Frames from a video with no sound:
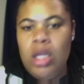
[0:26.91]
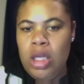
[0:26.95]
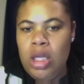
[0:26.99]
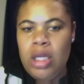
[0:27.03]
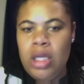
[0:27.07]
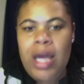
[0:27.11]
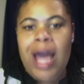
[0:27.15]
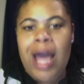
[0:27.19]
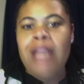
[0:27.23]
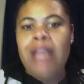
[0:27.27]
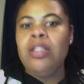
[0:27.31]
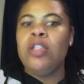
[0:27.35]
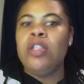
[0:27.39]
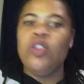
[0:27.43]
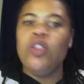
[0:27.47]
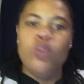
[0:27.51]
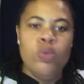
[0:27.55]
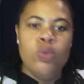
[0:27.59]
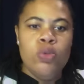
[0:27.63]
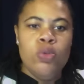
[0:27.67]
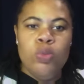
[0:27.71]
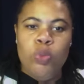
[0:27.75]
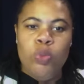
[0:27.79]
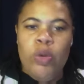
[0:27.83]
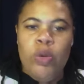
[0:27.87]

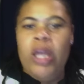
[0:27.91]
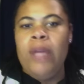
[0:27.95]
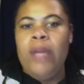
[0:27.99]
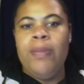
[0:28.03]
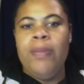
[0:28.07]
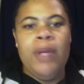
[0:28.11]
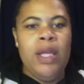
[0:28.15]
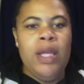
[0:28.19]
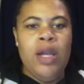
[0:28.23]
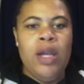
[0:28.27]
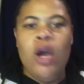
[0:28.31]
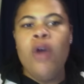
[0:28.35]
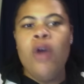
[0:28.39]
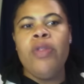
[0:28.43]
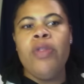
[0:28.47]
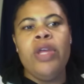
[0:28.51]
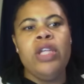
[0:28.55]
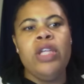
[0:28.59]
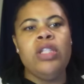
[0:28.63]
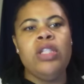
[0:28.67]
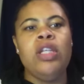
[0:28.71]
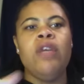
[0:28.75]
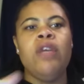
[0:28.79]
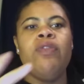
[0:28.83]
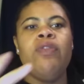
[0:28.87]
constitutes rape and all
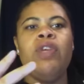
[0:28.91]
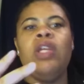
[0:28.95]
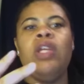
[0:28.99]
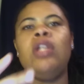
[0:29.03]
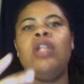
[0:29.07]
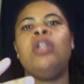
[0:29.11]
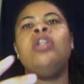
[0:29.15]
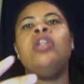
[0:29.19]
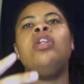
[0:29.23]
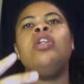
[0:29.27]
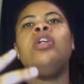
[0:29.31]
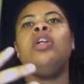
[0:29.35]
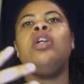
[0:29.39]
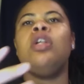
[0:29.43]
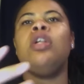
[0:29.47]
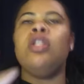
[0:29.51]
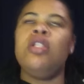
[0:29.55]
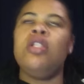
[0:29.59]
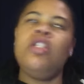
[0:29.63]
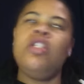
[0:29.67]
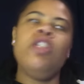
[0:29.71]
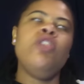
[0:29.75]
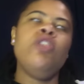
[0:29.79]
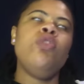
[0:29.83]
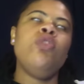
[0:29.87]
that stuff and
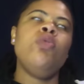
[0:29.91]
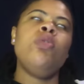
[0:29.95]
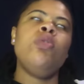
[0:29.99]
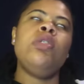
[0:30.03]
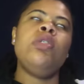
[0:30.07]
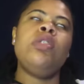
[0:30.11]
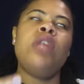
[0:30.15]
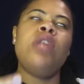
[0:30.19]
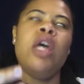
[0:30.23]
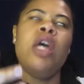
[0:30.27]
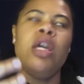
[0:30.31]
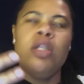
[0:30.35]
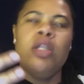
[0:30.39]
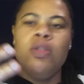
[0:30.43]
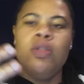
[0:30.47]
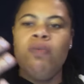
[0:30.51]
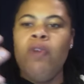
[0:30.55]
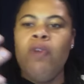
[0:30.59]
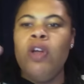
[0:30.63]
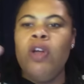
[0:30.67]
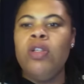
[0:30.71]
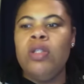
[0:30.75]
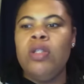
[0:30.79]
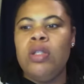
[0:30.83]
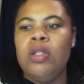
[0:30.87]
consensual sex
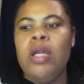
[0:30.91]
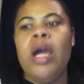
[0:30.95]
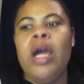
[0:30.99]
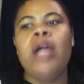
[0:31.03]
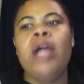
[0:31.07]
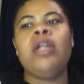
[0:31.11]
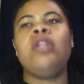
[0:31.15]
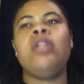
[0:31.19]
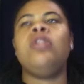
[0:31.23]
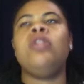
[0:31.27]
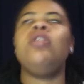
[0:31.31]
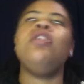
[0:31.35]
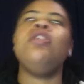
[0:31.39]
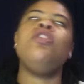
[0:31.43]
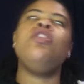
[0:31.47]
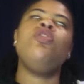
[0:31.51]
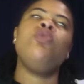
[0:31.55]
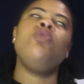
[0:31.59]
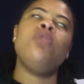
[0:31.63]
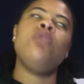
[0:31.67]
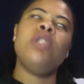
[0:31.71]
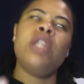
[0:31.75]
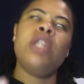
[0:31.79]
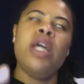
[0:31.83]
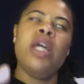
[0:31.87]
versus
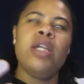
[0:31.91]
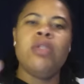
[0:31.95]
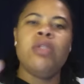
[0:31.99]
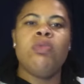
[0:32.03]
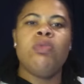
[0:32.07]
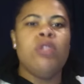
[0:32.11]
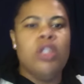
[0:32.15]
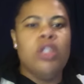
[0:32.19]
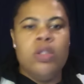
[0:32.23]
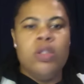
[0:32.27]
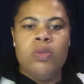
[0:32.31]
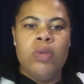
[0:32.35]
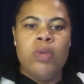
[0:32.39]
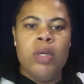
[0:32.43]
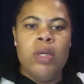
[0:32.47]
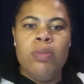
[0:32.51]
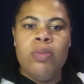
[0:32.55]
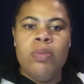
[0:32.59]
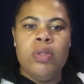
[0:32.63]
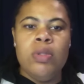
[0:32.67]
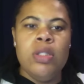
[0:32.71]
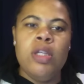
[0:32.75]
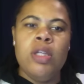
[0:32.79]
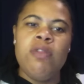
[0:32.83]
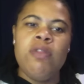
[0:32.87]
non-consensual sex which is rape
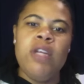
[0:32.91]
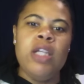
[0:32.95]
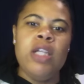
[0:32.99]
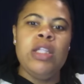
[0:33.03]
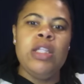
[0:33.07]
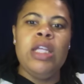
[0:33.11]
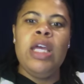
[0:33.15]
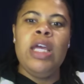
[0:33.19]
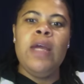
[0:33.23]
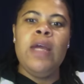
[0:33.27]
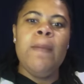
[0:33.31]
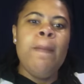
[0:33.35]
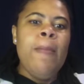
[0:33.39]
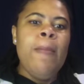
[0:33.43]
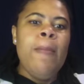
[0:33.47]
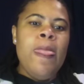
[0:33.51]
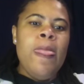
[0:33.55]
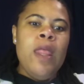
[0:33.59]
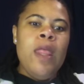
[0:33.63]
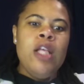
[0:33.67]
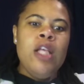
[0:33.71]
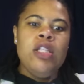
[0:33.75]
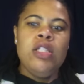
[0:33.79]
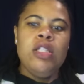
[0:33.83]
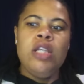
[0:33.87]
and stuff like that
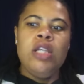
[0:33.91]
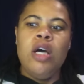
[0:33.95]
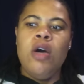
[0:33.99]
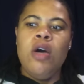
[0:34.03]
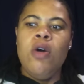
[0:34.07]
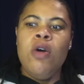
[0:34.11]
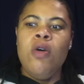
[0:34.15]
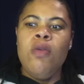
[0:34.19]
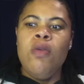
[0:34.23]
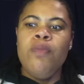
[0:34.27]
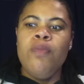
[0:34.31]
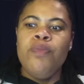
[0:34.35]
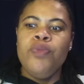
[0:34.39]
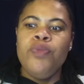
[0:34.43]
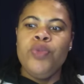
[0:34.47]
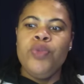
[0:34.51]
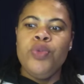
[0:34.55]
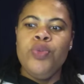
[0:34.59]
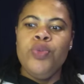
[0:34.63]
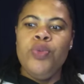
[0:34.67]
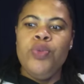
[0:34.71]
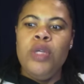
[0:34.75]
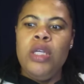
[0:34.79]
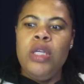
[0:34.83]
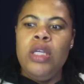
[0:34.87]
so
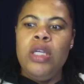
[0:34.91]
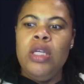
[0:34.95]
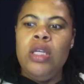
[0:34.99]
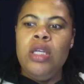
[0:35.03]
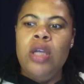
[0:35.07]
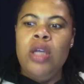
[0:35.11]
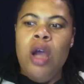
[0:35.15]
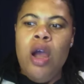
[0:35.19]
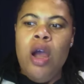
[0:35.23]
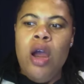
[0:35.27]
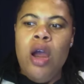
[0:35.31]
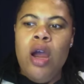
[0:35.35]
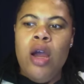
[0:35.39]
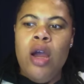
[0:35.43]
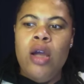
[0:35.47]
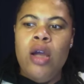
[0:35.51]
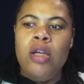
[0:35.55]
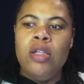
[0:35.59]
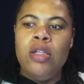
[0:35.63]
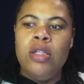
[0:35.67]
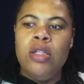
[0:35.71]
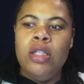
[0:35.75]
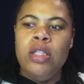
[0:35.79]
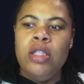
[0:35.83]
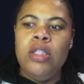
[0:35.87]
we
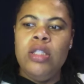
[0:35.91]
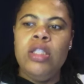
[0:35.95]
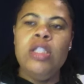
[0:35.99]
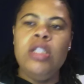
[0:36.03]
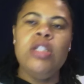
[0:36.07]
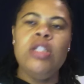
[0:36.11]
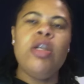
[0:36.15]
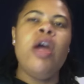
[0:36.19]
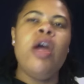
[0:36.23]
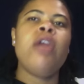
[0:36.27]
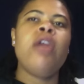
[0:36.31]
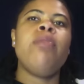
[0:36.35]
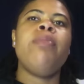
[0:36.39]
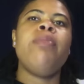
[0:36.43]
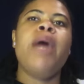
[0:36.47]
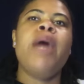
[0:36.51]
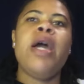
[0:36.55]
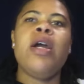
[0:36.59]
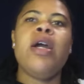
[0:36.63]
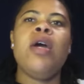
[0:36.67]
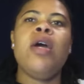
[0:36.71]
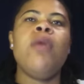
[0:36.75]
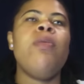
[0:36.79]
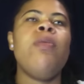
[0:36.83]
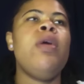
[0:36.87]
are literally starting
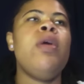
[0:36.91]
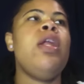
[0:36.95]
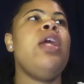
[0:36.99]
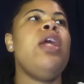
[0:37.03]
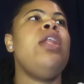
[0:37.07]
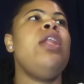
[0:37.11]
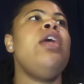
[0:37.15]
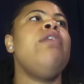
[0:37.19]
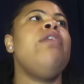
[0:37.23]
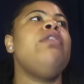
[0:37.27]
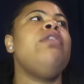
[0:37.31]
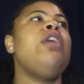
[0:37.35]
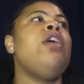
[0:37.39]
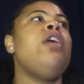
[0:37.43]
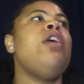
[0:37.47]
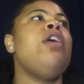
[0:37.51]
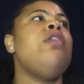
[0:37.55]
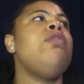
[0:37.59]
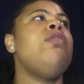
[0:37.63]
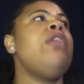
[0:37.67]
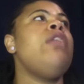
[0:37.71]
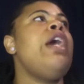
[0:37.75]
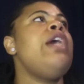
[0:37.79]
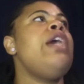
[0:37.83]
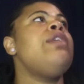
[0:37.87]
back up where they left off
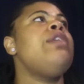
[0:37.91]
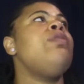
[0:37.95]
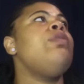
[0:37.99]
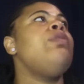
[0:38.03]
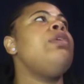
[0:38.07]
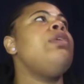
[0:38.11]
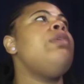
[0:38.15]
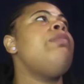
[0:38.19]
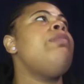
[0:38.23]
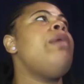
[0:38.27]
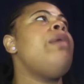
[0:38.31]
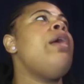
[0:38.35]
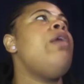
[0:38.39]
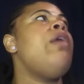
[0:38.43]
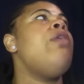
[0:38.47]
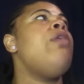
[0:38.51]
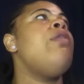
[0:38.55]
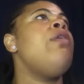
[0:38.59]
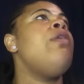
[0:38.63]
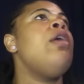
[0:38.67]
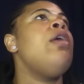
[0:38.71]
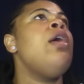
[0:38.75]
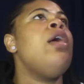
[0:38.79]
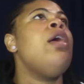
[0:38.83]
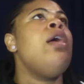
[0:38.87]
last week about
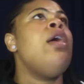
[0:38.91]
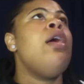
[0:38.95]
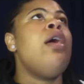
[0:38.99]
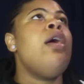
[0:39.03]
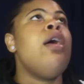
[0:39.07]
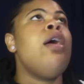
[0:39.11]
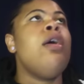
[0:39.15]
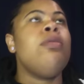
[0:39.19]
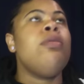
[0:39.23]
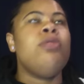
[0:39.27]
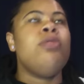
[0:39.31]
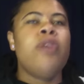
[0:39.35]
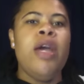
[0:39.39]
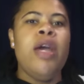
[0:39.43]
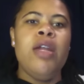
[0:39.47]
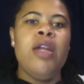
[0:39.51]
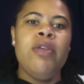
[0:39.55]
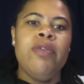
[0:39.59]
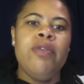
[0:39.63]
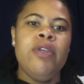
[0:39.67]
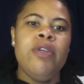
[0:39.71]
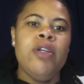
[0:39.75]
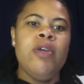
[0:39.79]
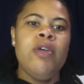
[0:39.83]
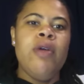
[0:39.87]
um, trying to
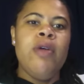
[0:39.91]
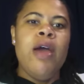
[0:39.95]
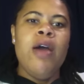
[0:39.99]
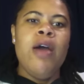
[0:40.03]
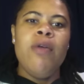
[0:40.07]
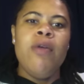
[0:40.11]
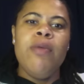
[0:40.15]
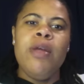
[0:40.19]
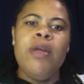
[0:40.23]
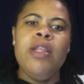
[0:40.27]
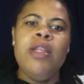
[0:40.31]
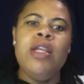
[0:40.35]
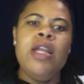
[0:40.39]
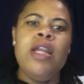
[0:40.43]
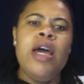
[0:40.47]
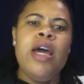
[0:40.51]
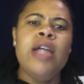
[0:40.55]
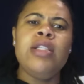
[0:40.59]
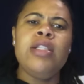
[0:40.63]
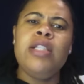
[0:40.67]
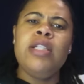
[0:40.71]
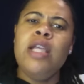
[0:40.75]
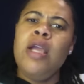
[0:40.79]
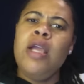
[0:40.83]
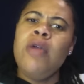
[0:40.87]
figure out whether or
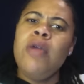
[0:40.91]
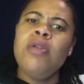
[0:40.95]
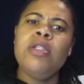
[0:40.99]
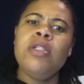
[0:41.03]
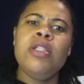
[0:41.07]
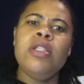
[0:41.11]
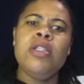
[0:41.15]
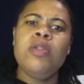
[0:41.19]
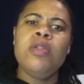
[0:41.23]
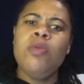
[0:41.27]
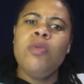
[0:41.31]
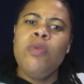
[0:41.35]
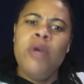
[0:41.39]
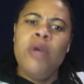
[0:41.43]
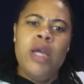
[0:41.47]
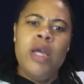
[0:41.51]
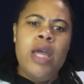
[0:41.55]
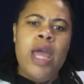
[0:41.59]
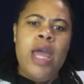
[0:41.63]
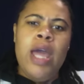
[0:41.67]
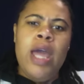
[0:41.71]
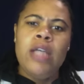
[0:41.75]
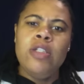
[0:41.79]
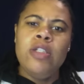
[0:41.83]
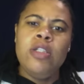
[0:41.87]
not Terrence is the one
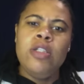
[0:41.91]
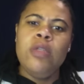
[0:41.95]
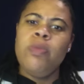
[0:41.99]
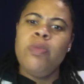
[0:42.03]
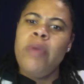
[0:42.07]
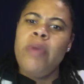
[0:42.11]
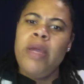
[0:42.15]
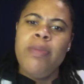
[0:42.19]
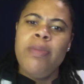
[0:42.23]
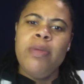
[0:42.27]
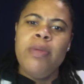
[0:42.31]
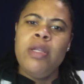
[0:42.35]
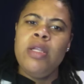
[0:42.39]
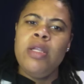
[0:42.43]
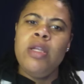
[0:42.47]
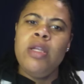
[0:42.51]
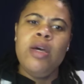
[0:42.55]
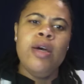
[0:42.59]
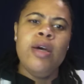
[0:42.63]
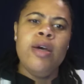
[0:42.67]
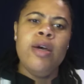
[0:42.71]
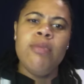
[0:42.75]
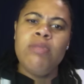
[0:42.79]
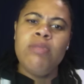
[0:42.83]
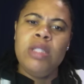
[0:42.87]
actually raping
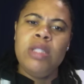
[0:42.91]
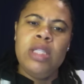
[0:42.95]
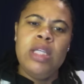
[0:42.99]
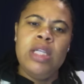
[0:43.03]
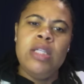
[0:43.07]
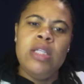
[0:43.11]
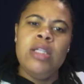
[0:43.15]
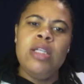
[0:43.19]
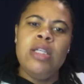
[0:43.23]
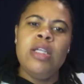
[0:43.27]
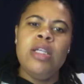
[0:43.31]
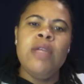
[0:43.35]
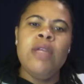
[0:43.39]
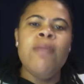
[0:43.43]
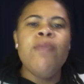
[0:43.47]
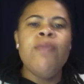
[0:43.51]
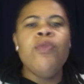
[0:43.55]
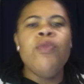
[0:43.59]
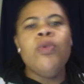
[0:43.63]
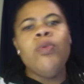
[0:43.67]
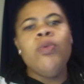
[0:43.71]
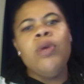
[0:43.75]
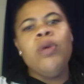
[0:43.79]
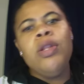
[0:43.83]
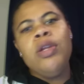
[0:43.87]
um, Sydney,
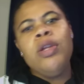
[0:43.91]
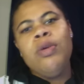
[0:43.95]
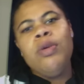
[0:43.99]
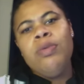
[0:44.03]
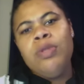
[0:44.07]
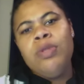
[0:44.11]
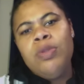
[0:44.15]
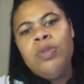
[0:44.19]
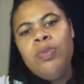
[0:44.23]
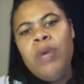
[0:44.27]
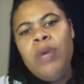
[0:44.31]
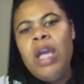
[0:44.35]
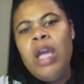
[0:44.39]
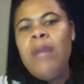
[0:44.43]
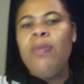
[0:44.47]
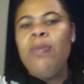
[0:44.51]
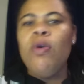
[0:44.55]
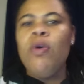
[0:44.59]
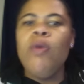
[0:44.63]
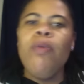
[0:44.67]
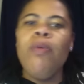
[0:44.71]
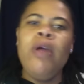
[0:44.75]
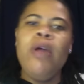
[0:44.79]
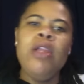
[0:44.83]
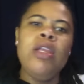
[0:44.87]
whether it was rape
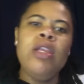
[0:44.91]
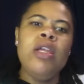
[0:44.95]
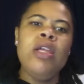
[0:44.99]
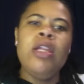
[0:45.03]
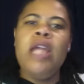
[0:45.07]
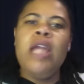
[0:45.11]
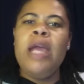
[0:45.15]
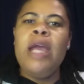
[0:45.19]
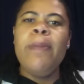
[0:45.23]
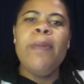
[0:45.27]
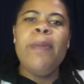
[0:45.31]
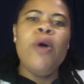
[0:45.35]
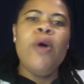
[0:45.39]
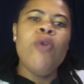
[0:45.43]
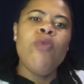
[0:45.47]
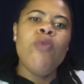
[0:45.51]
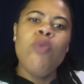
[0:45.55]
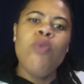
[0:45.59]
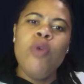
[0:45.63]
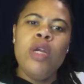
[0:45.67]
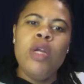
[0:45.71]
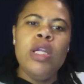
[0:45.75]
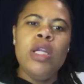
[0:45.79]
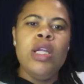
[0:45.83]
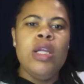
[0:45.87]
or whether they both
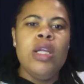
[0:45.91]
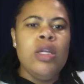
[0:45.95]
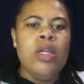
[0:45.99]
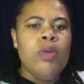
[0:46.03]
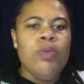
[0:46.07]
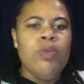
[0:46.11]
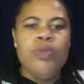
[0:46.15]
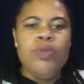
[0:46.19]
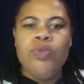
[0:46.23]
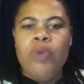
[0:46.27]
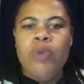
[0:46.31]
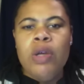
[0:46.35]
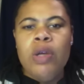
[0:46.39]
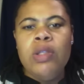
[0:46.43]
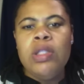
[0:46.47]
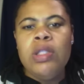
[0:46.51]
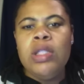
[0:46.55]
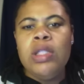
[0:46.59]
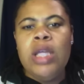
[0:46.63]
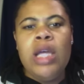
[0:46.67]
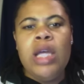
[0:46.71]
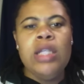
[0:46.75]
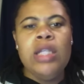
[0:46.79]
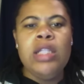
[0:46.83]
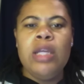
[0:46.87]
wanted it. It was rough
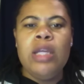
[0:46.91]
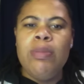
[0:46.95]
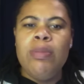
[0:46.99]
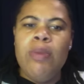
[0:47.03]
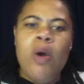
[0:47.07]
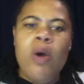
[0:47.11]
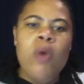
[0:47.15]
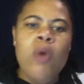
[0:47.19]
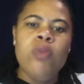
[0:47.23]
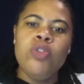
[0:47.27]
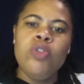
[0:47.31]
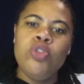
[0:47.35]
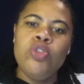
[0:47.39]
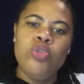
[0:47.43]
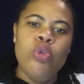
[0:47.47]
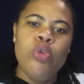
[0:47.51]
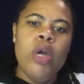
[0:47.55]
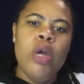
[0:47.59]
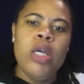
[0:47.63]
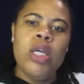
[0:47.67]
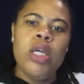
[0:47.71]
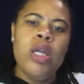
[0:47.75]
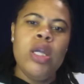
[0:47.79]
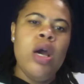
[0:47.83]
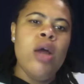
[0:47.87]
sex. They both was
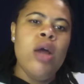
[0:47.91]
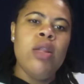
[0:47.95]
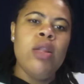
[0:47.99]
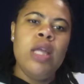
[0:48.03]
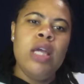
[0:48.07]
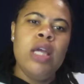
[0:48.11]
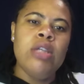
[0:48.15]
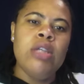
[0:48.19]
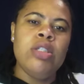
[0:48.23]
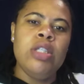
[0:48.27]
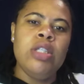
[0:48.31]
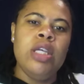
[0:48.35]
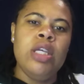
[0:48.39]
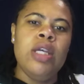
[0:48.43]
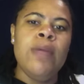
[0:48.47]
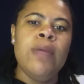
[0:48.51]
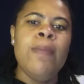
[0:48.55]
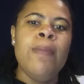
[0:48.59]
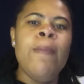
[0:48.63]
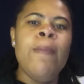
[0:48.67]
drunk and all that shit.